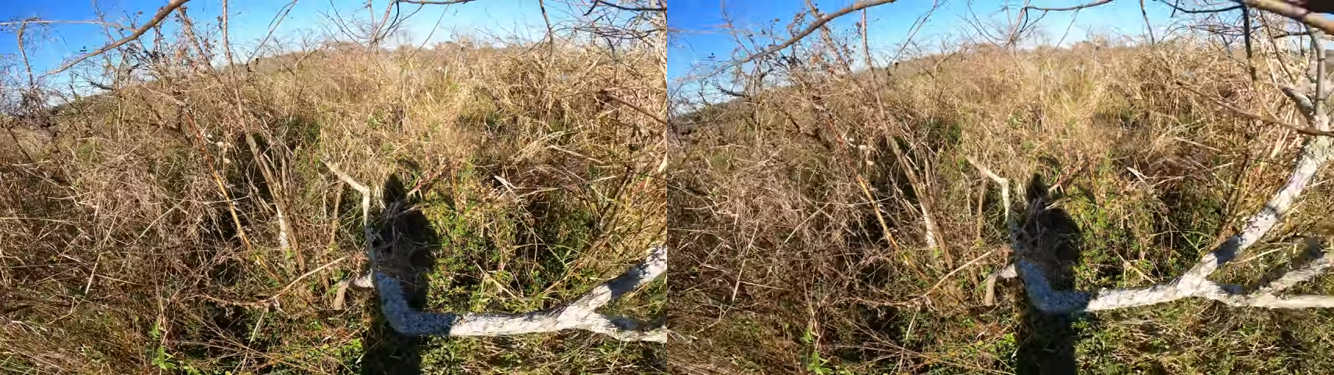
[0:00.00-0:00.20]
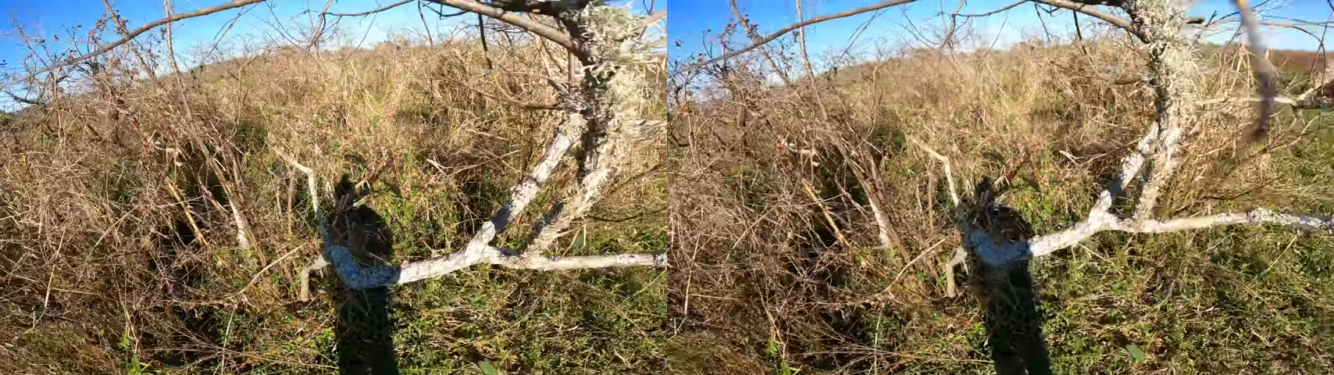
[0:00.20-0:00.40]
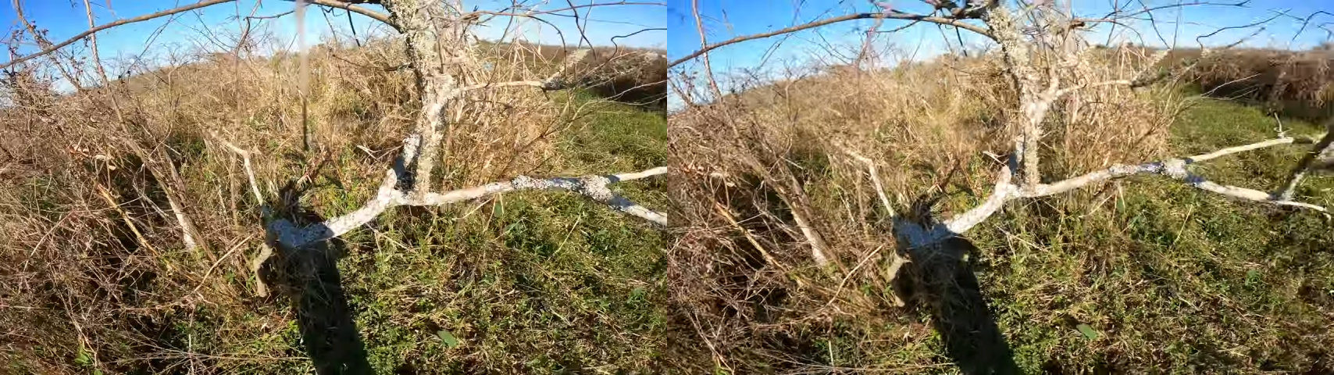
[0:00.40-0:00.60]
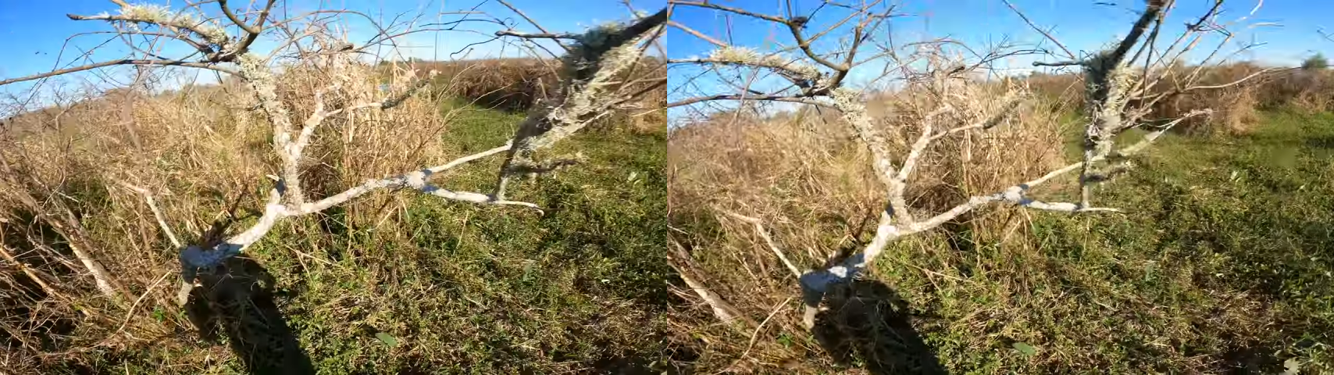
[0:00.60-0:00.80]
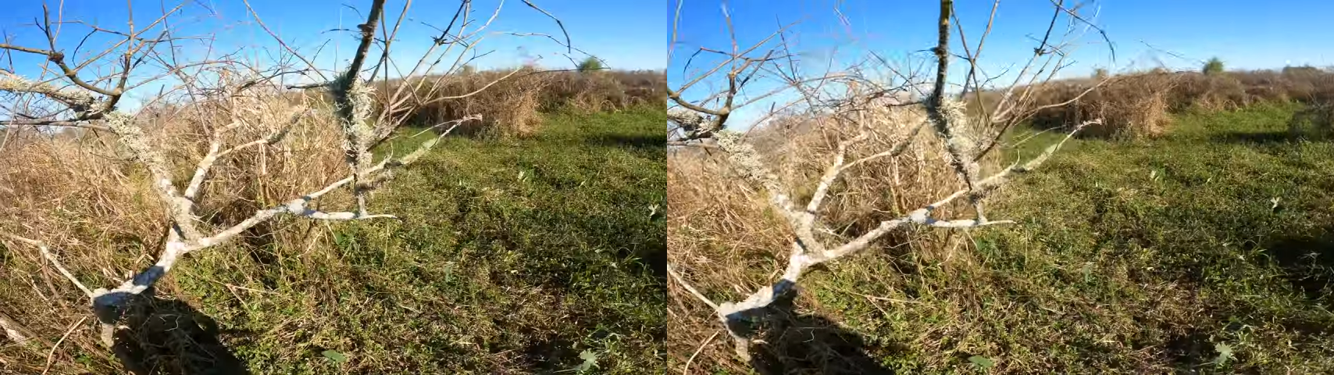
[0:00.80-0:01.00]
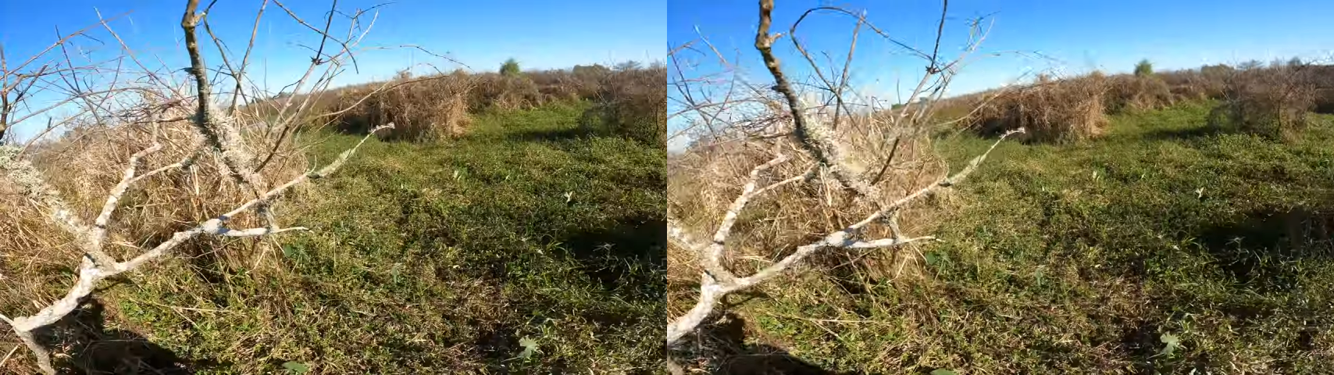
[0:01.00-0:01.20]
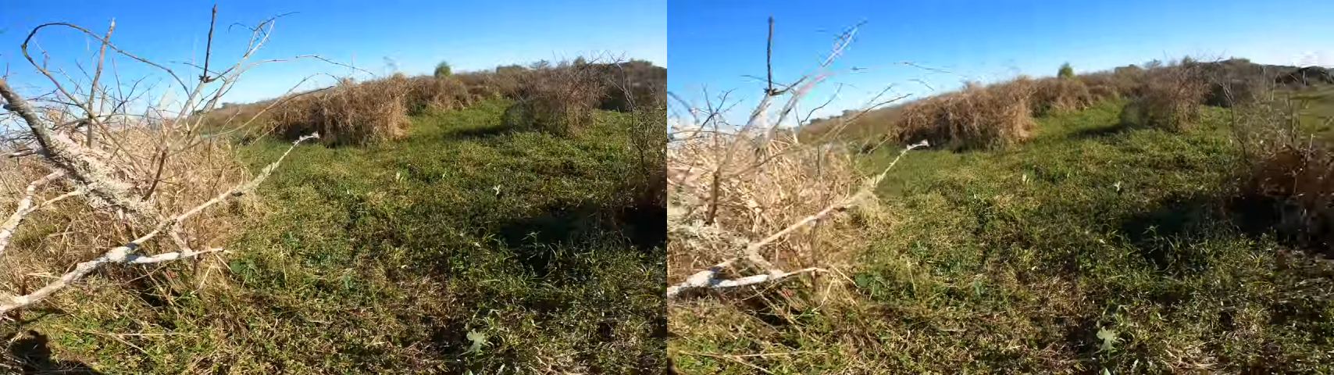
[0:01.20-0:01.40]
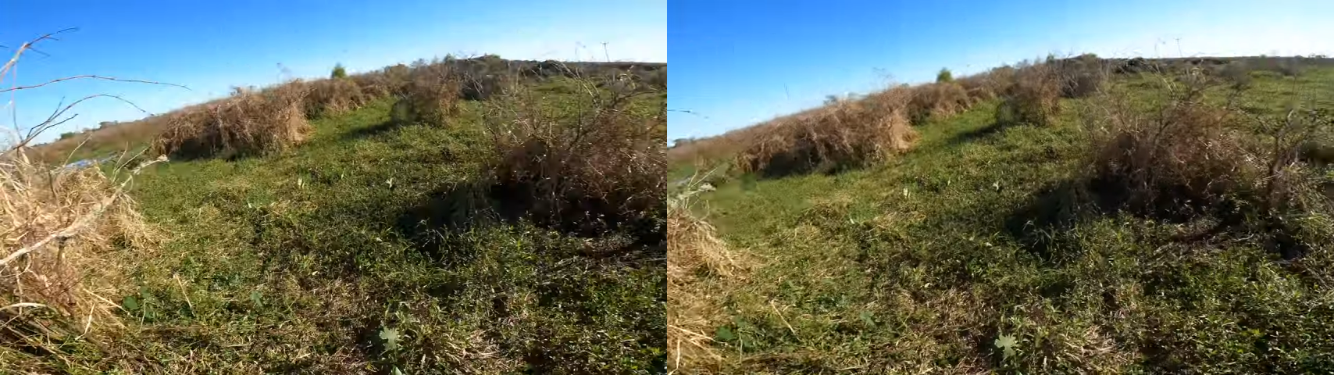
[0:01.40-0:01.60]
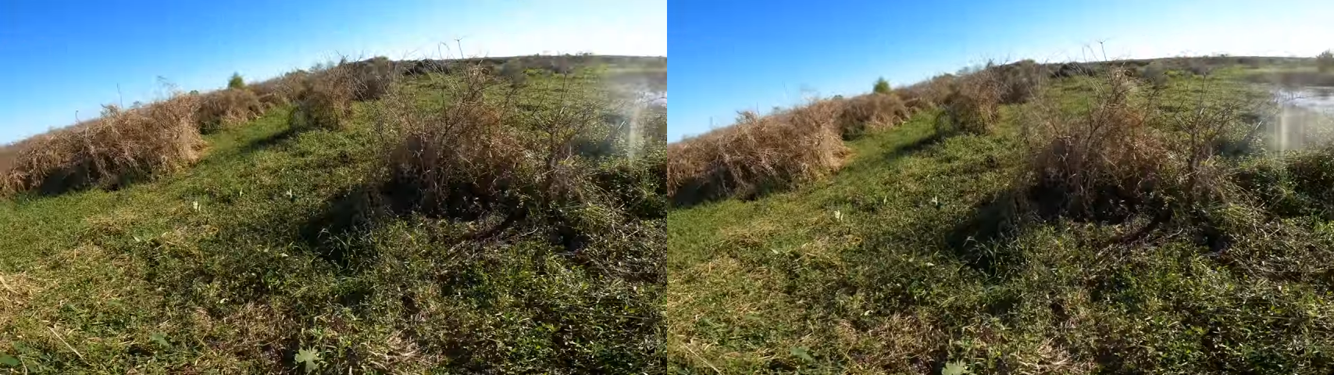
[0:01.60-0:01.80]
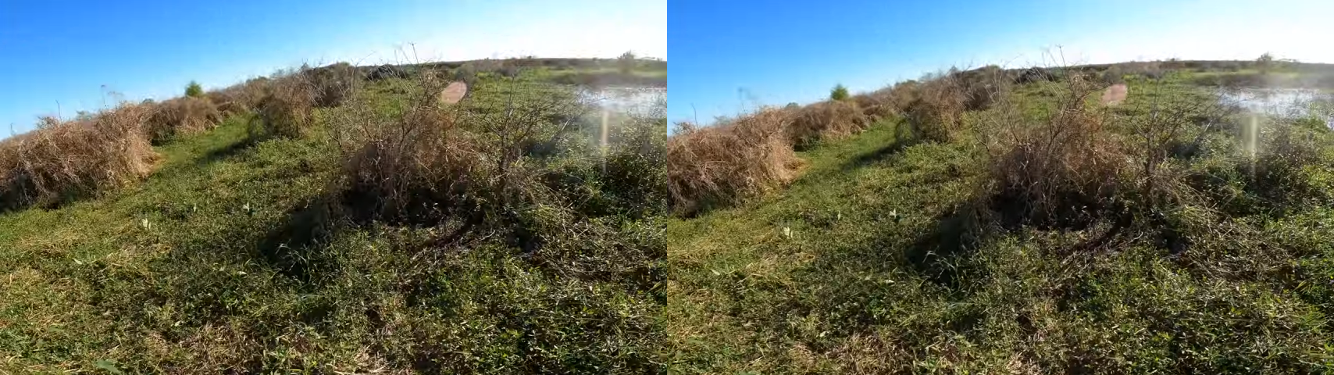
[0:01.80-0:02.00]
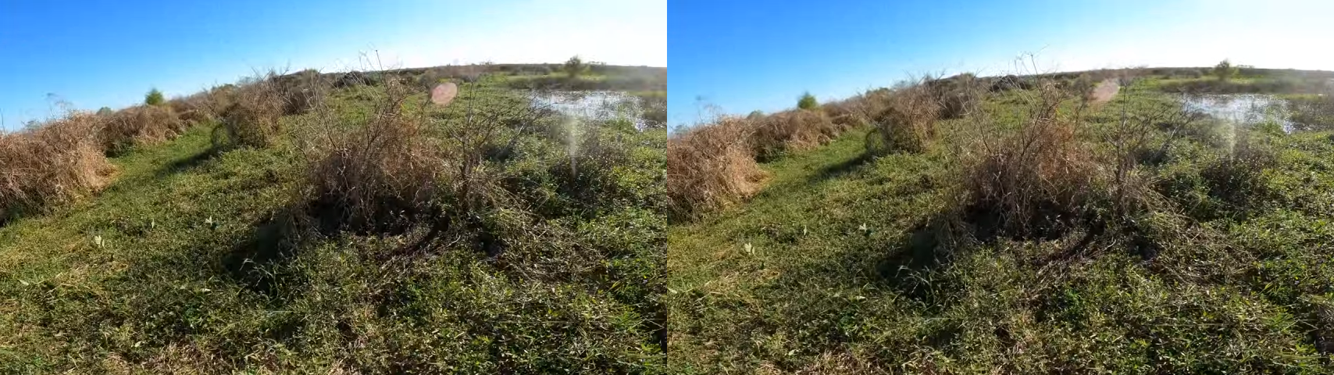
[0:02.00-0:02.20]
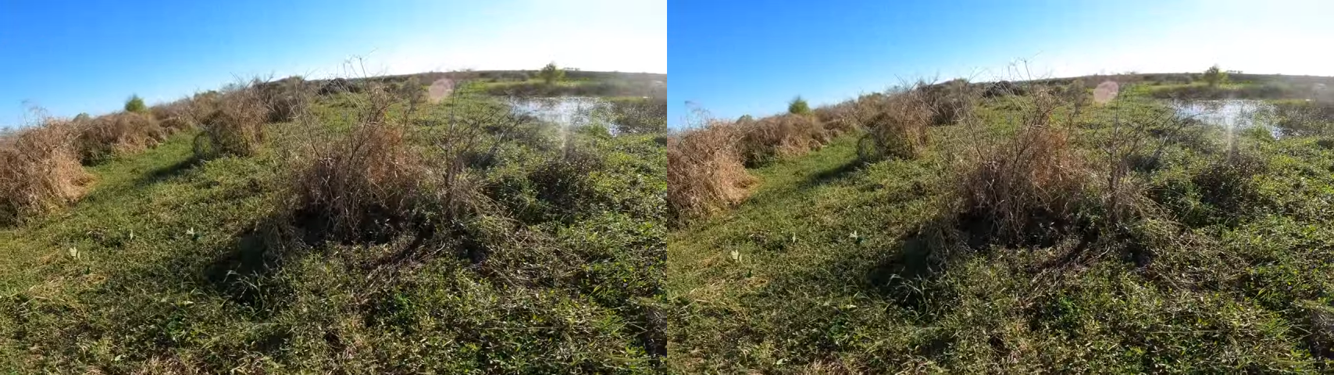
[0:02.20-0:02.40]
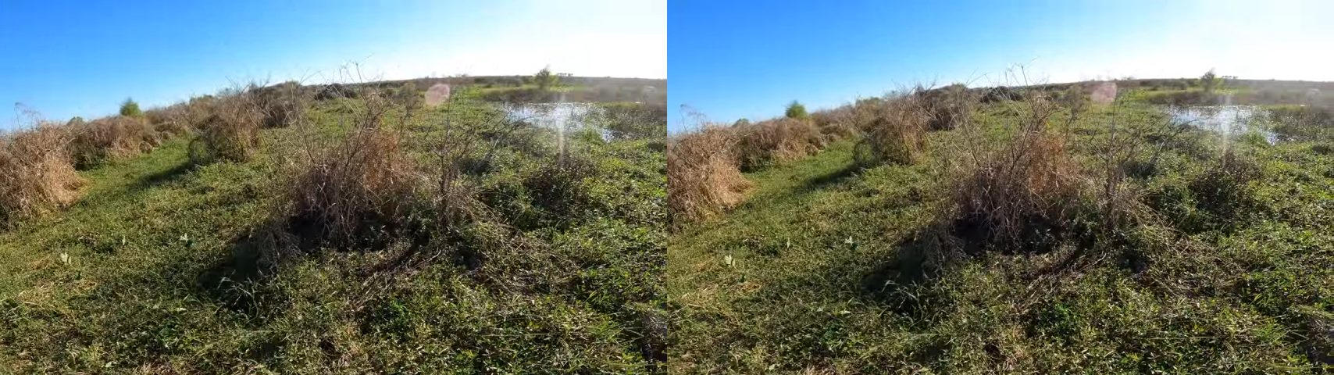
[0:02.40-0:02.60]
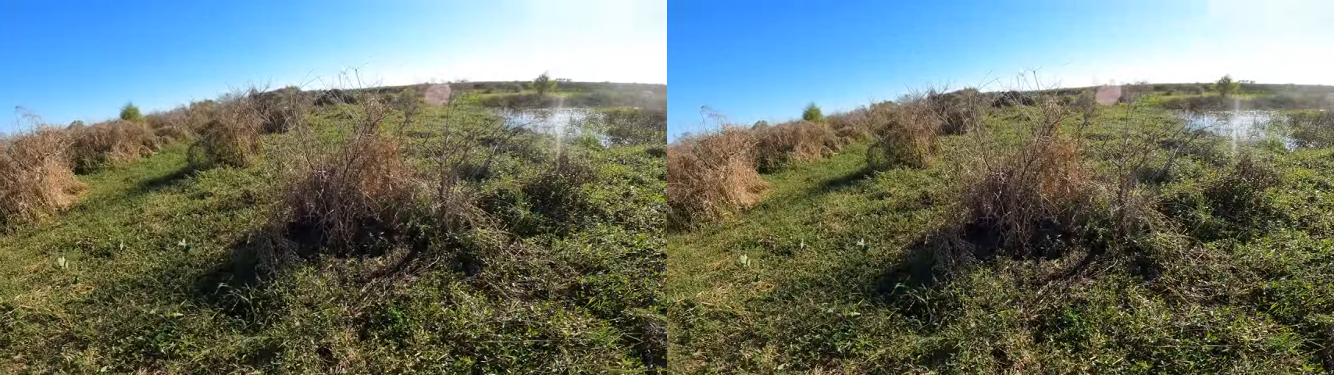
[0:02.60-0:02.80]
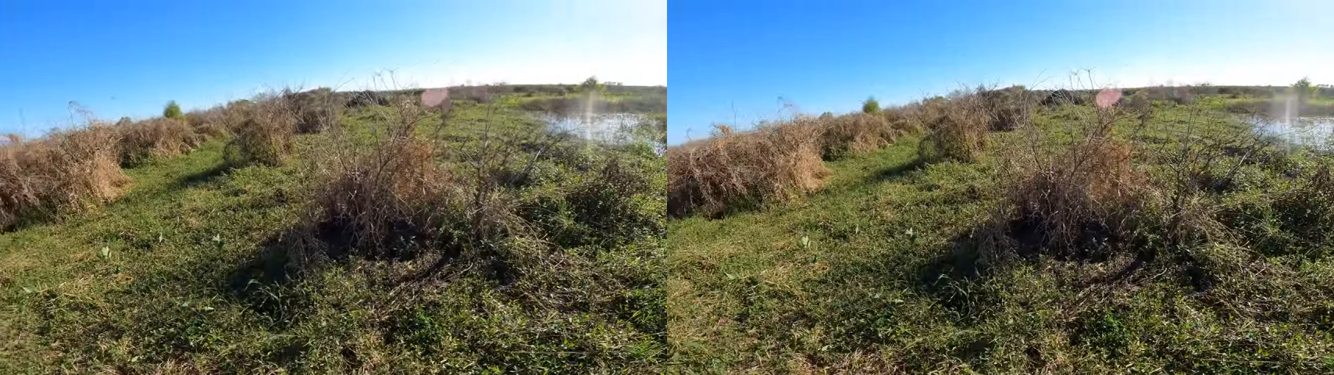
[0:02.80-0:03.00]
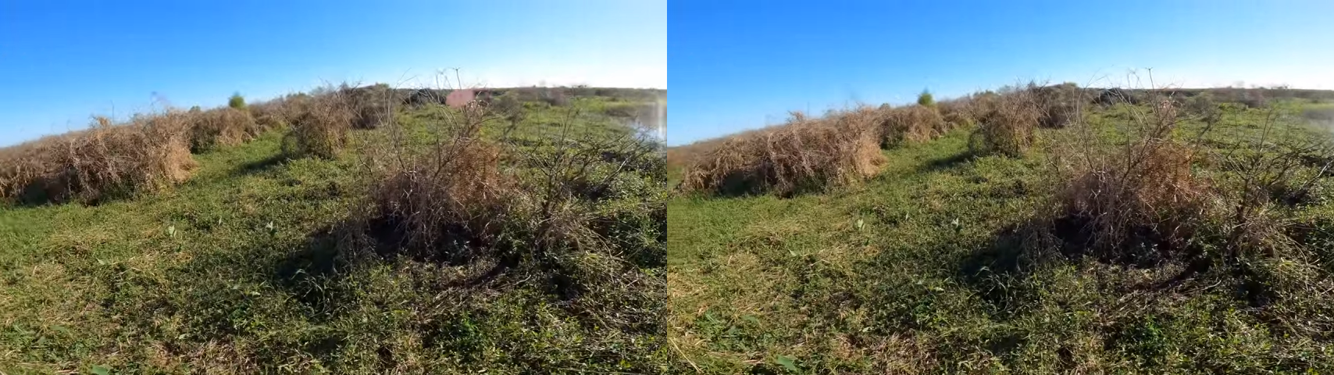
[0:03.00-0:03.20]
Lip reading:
[unreadable: no face in view]